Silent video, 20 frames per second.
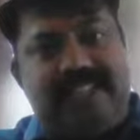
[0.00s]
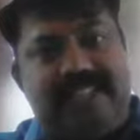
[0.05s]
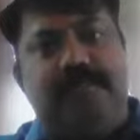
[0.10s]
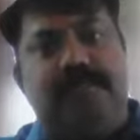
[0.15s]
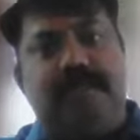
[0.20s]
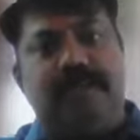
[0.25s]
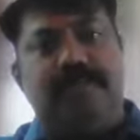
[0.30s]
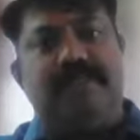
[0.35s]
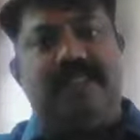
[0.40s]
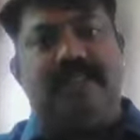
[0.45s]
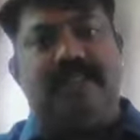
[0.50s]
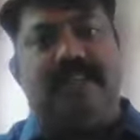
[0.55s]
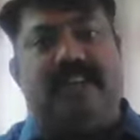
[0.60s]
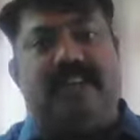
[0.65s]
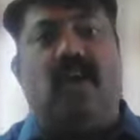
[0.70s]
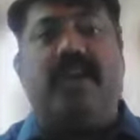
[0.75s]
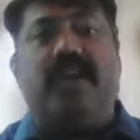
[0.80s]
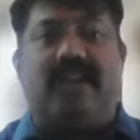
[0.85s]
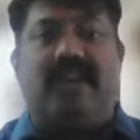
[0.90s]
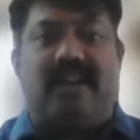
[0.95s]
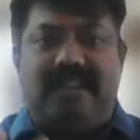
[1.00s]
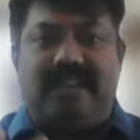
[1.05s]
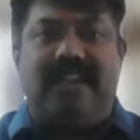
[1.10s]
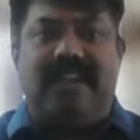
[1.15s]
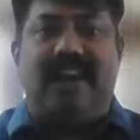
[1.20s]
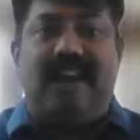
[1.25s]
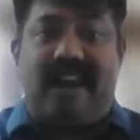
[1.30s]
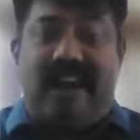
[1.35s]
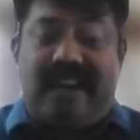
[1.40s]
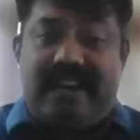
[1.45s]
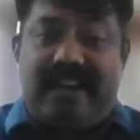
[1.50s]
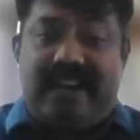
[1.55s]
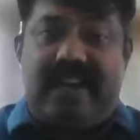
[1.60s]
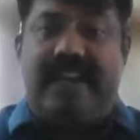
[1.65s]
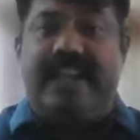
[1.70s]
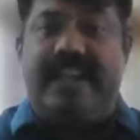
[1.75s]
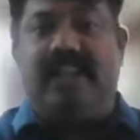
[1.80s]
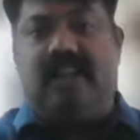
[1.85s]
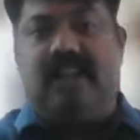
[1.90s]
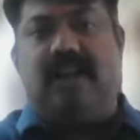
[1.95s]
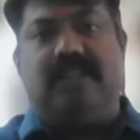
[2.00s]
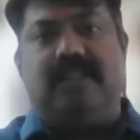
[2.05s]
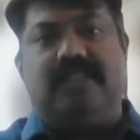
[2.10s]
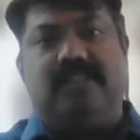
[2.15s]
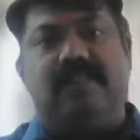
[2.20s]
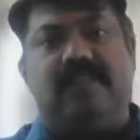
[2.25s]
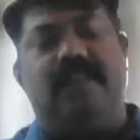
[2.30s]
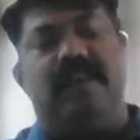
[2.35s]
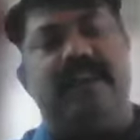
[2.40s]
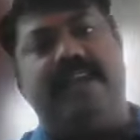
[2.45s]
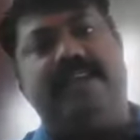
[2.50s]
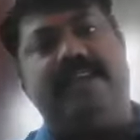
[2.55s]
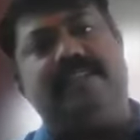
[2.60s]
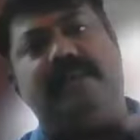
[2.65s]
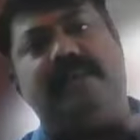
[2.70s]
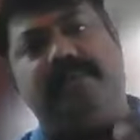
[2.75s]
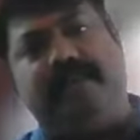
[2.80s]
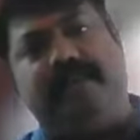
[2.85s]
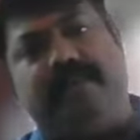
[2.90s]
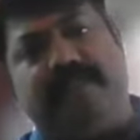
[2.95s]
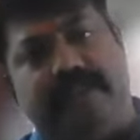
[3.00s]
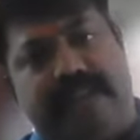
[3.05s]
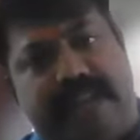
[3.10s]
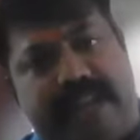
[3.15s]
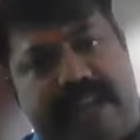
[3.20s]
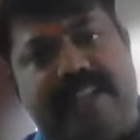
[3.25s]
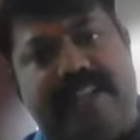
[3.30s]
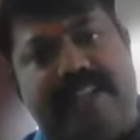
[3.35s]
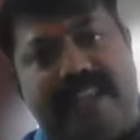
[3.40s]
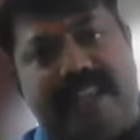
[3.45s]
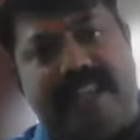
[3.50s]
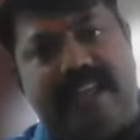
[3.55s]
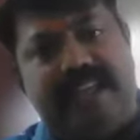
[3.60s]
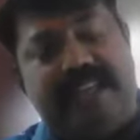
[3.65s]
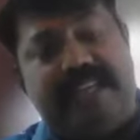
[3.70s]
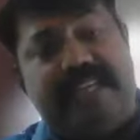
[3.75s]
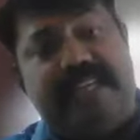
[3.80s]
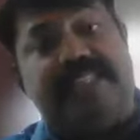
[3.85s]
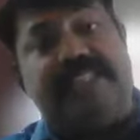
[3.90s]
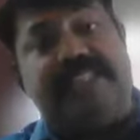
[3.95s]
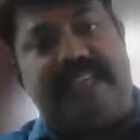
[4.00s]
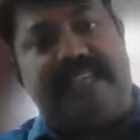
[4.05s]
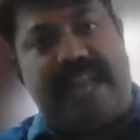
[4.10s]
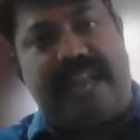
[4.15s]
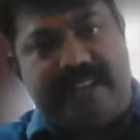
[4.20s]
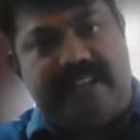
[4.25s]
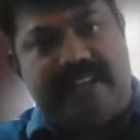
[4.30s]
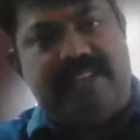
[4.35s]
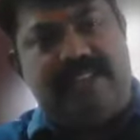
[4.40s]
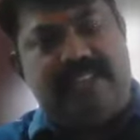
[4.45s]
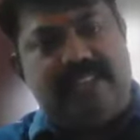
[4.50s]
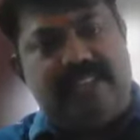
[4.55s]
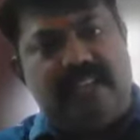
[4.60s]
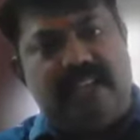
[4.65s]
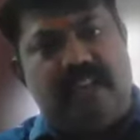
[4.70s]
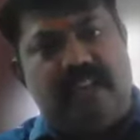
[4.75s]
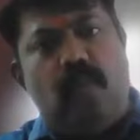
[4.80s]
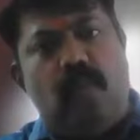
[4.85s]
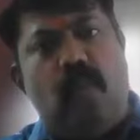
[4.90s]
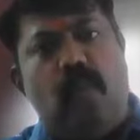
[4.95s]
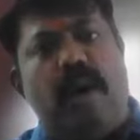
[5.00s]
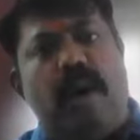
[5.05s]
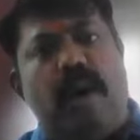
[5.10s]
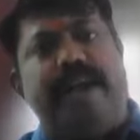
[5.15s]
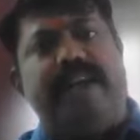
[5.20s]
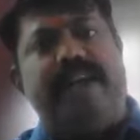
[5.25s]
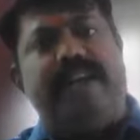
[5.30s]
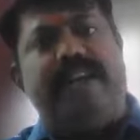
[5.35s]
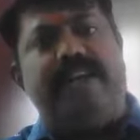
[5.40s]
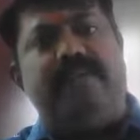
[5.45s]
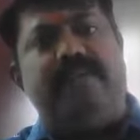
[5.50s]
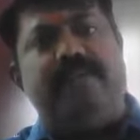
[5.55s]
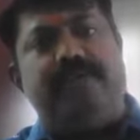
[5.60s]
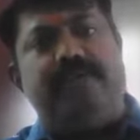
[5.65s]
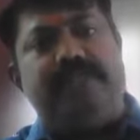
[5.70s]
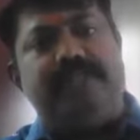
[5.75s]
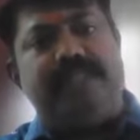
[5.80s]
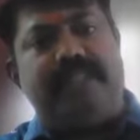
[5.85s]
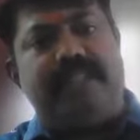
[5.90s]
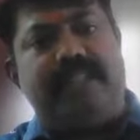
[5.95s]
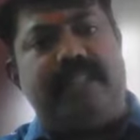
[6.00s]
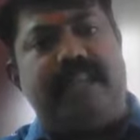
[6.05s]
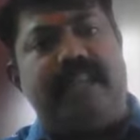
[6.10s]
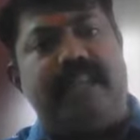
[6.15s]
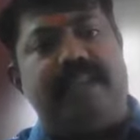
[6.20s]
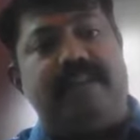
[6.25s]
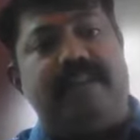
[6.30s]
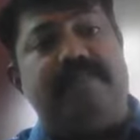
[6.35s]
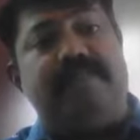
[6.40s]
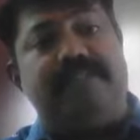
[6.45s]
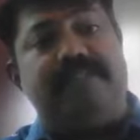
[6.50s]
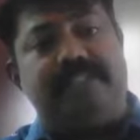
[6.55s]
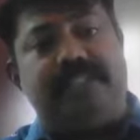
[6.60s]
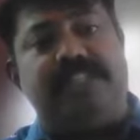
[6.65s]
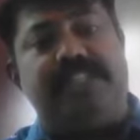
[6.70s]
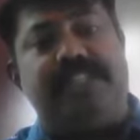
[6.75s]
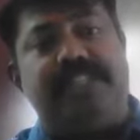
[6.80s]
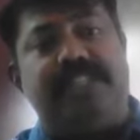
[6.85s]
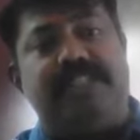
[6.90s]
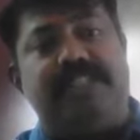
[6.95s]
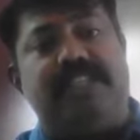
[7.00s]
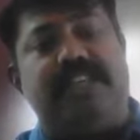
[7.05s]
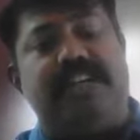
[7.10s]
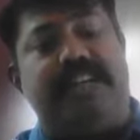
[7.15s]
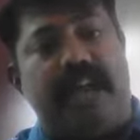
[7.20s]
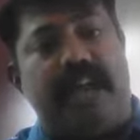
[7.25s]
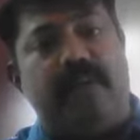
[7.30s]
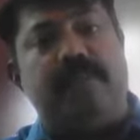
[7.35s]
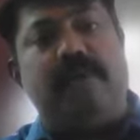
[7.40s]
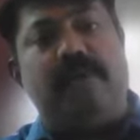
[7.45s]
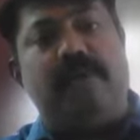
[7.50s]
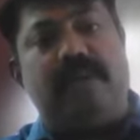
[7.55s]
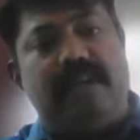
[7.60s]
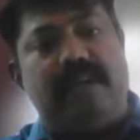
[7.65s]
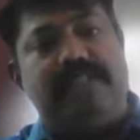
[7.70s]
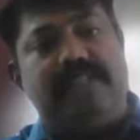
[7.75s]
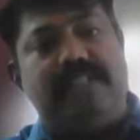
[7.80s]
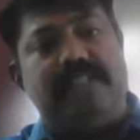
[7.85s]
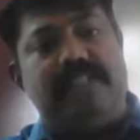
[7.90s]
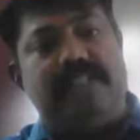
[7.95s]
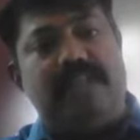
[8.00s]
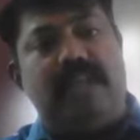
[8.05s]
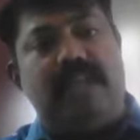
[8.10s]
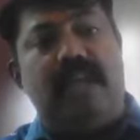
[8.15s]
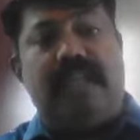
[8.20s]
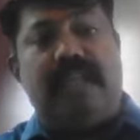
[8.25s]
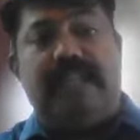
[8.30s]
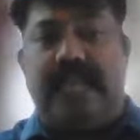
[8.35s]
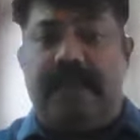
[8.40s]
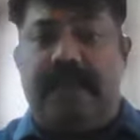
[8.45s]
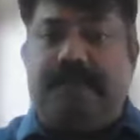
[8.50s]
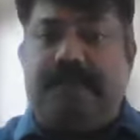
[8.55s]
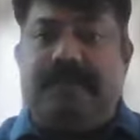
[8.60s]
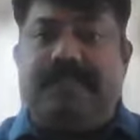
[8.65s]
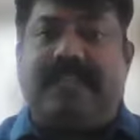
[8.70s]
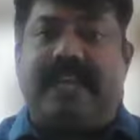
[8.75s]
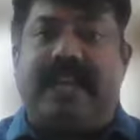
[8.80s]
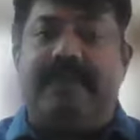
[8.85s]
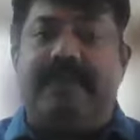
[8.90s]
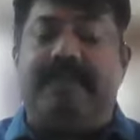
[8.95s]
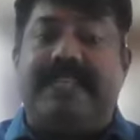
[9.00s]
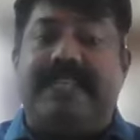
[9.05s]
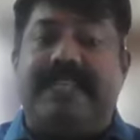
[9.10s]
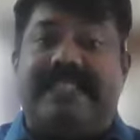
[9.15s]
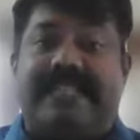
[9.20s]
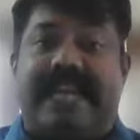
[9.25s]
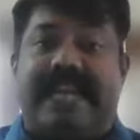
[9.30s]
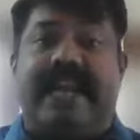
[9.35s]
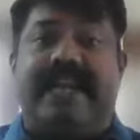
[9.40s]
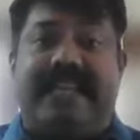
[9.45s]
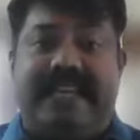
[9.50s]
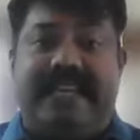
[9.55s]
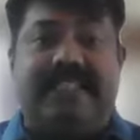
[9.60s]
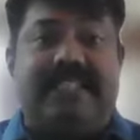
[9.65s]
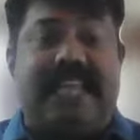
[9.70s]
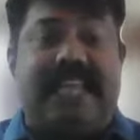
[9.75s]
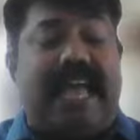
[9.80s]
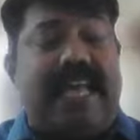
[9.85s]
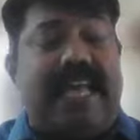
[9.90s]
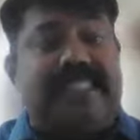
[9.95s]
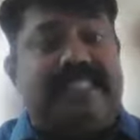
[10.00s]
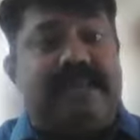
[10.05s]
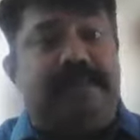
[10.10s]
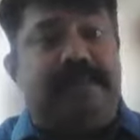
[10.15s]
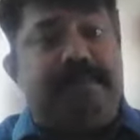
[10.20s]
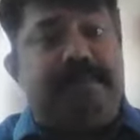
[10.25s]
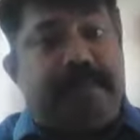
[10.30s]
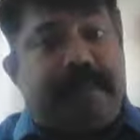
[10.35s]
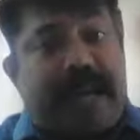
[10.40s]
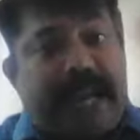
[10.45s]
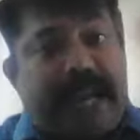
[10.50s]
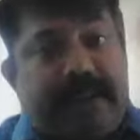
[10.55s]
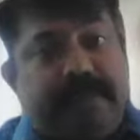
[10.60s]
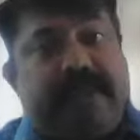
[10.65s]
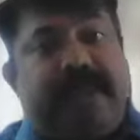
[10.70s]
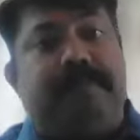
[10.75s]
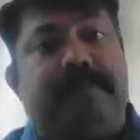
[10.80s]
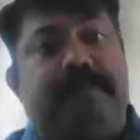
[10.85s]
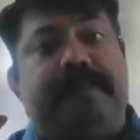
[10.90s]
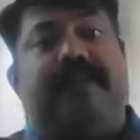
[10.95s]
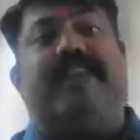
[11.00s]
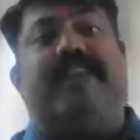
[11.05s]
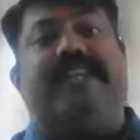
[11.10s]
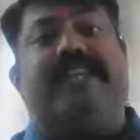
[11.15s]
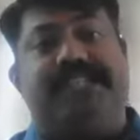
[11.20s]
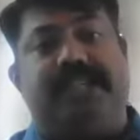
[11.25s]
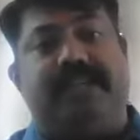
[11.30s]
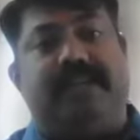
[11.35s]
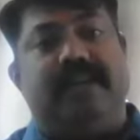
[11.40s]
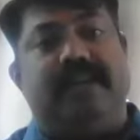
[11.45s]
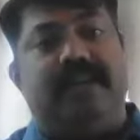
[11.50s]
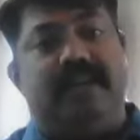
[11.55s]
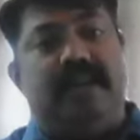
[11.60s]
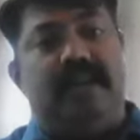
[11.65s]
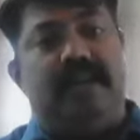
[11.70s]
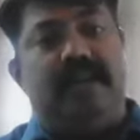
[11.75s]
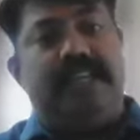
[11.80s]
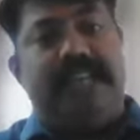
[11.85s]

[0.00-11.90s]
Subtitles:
the symptoms, the underlying cause. For example, if you take the statins, widely, if you take the physicians, the diabetologists, they prescribe statins as a primary prevention.